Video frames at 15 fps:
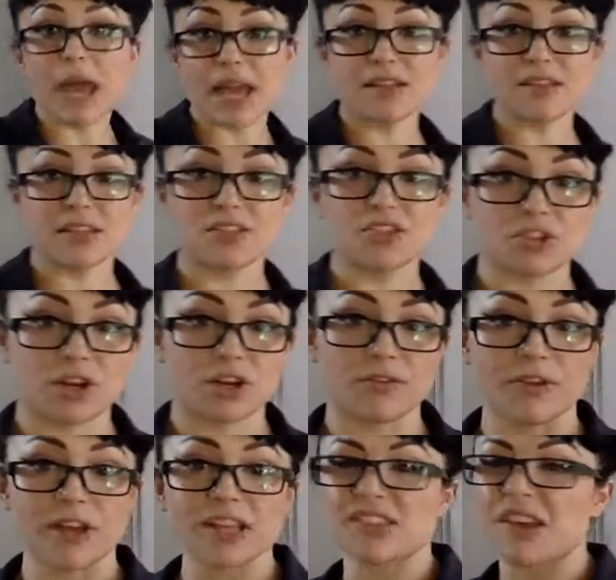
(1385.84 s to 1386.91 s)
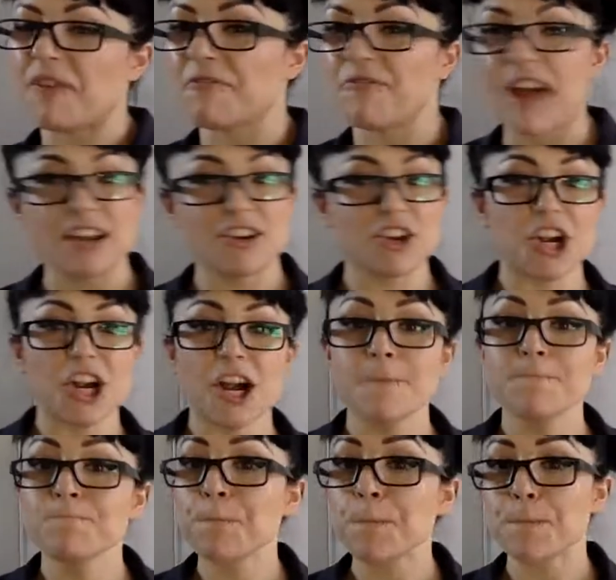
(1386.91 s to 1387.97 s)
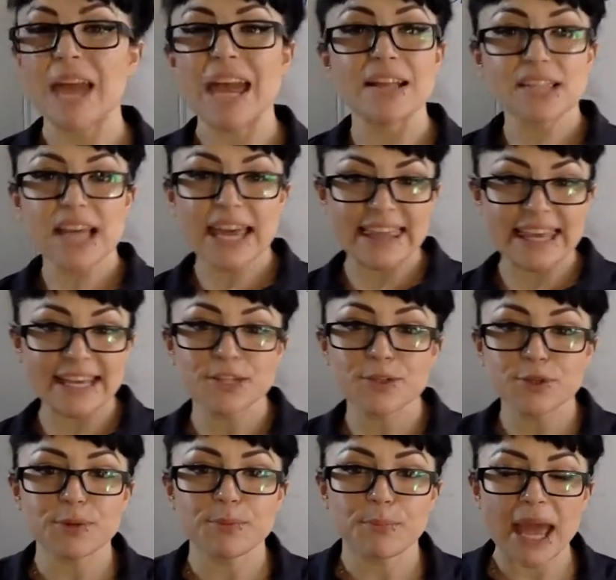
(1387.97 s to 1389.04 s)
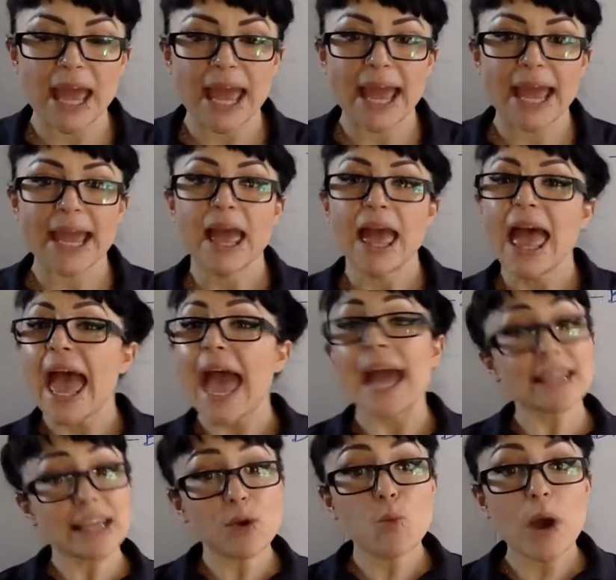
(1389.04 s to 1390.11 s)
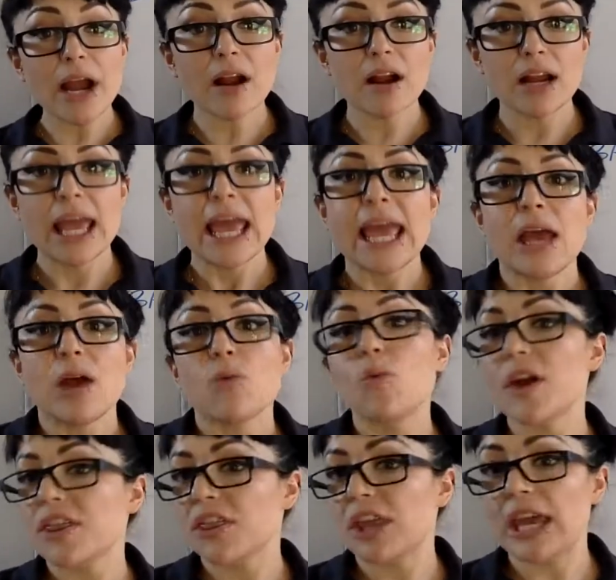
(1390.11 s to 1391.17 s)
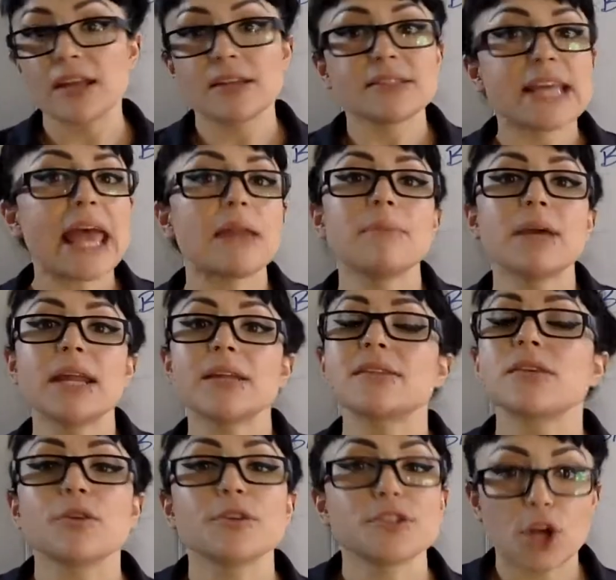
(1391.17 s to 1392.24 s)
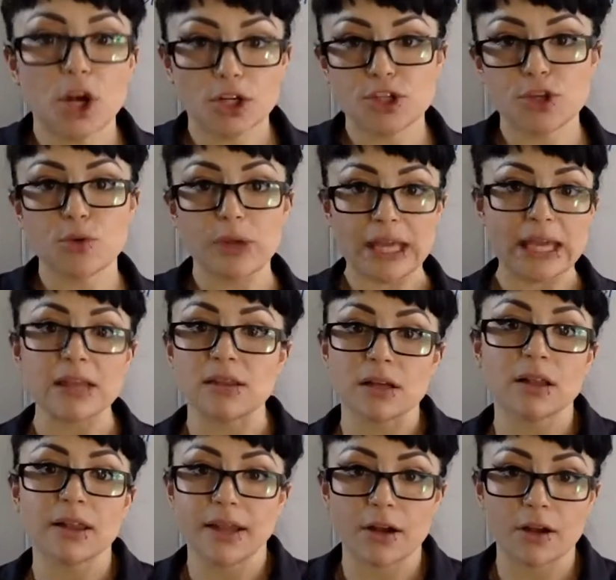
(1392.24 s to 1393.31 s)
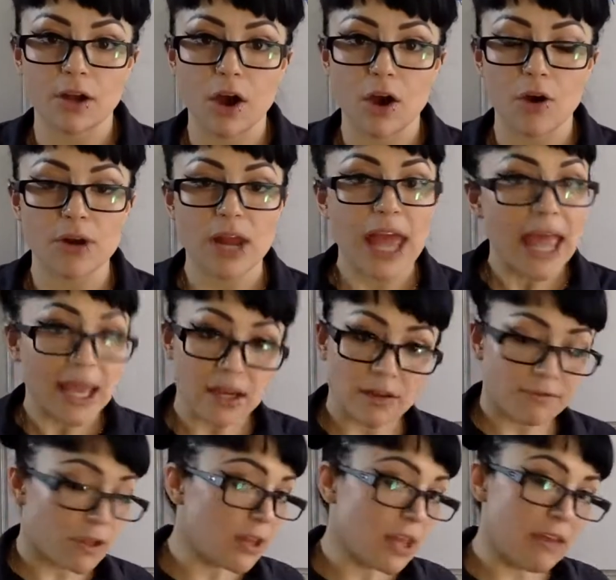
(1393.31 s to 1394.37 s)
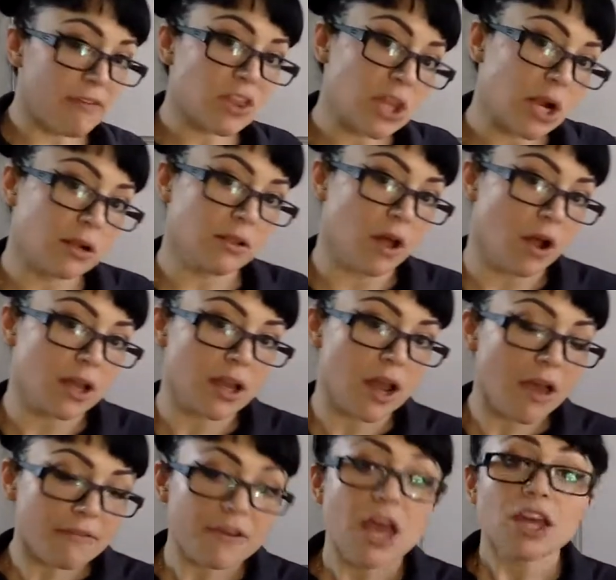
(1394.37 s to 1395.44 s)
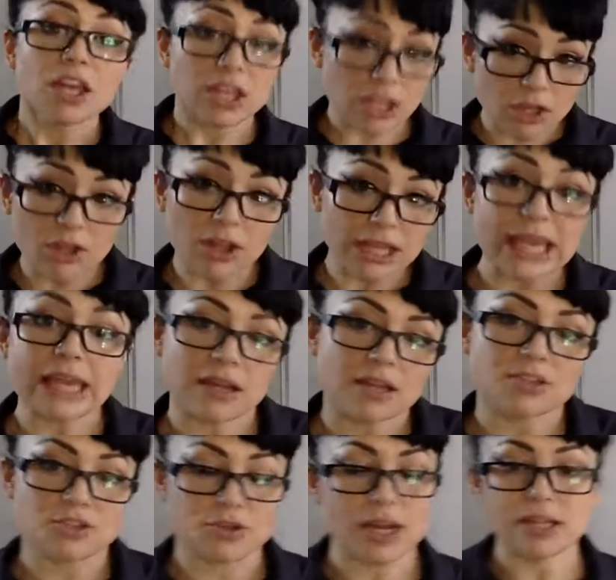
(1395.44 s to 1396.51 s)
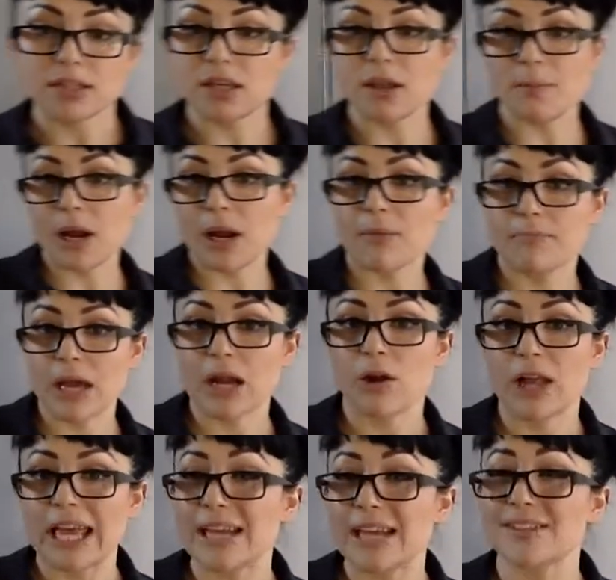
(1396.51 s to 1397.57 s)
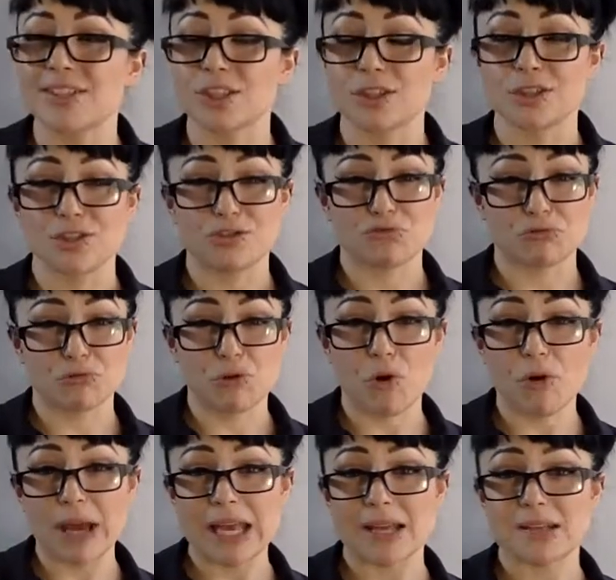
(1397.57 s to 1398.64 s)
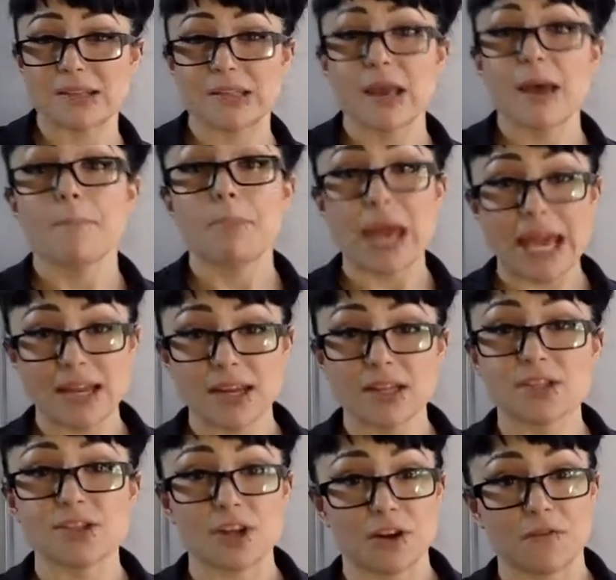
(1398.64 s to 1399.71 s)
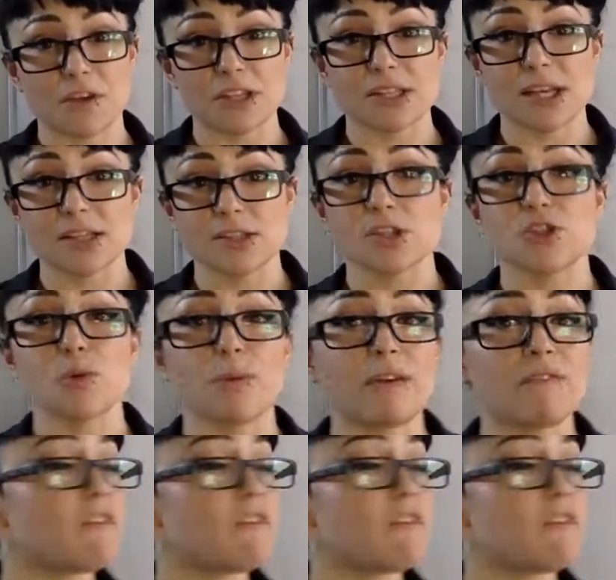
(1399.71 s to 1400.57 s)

painted surface, a fender, inside the engine bay, anywhere, within 10 minutes it'll start to eat the clear coat. And if you leave it there long enough, you'll eat it straight to the bare metal. It destroys painted surfaces. So be